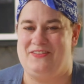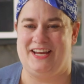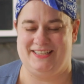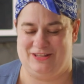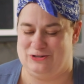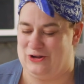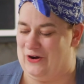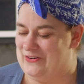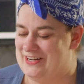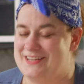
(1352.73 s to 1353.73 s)
because there's
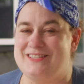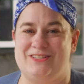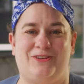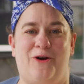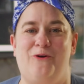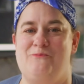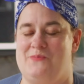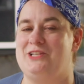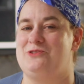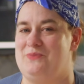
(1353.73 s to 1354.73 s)
already so
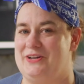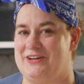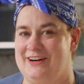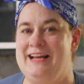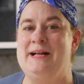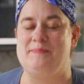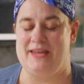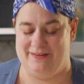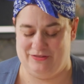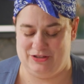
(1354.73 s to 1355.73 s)
much butter
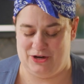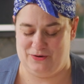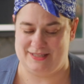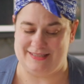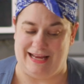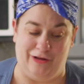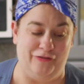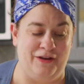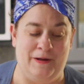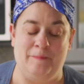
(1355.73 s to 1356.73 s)
in the dough itself,